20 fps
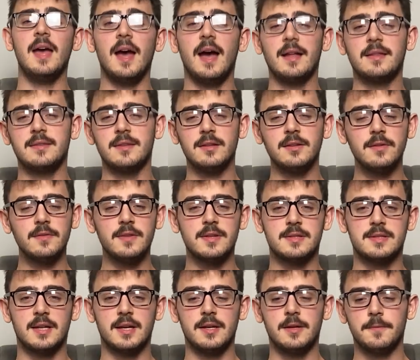At the end of the
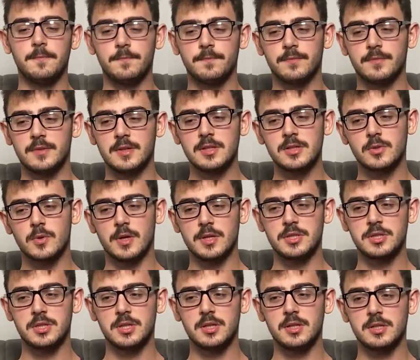day, this
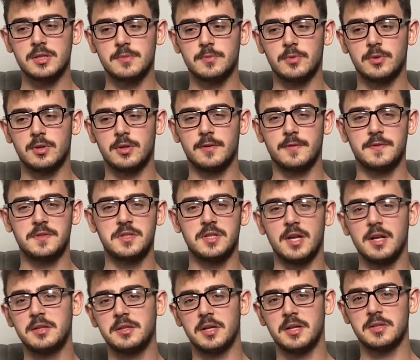question is more of
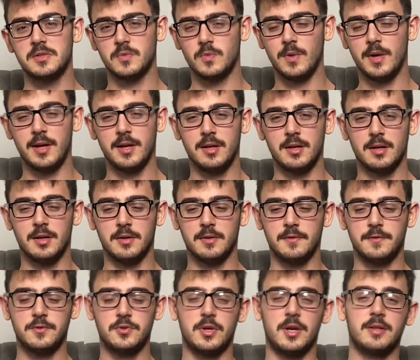Shaitan's way
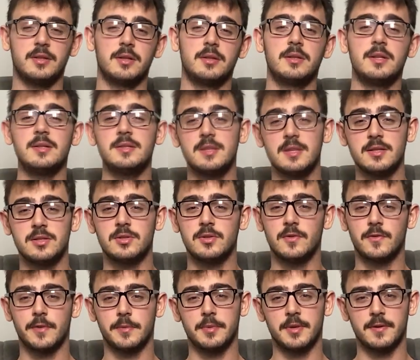of trying to distance you
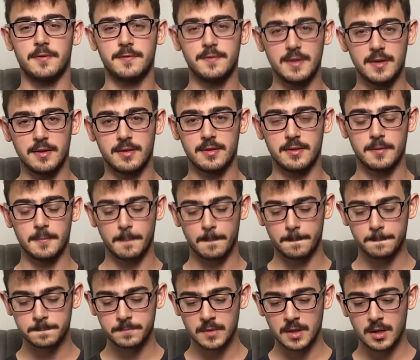from your faith.
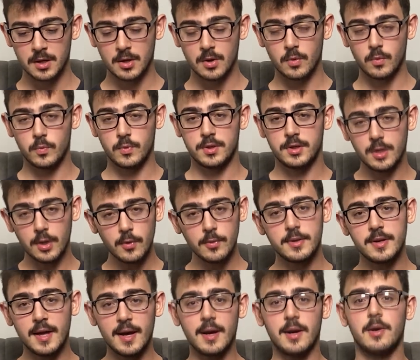We know
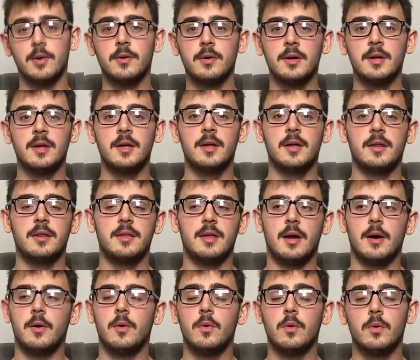now
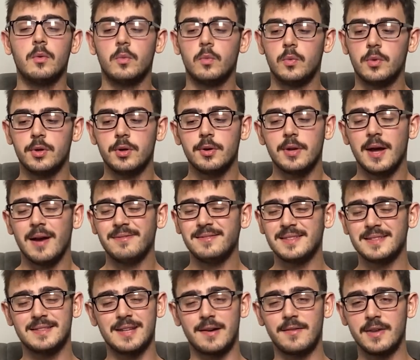that we don't have
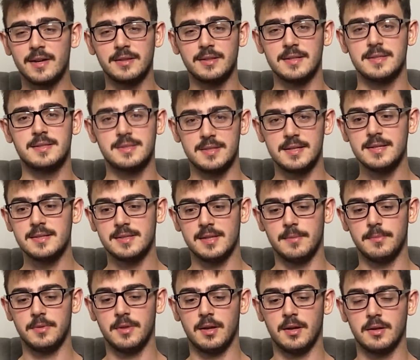to directly see
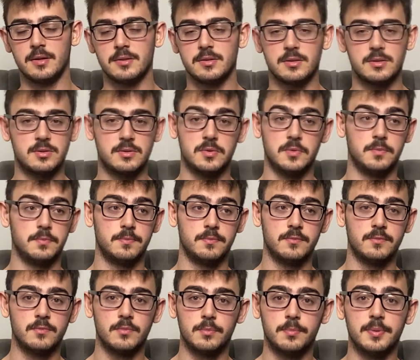something to
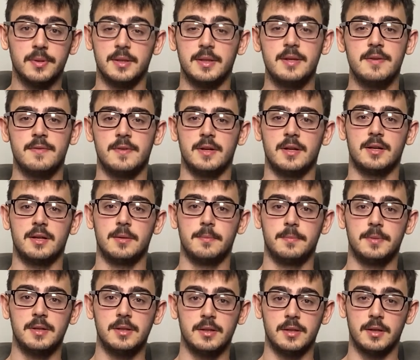believe in it
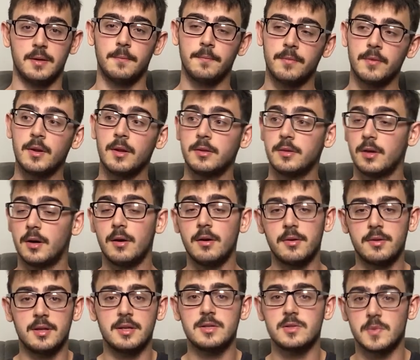completely. There are
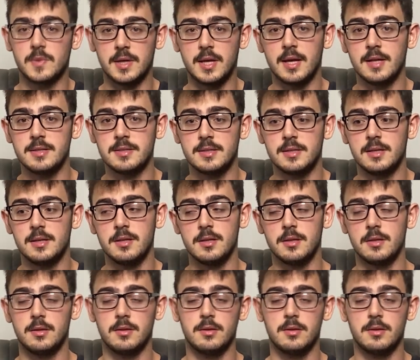things we can't see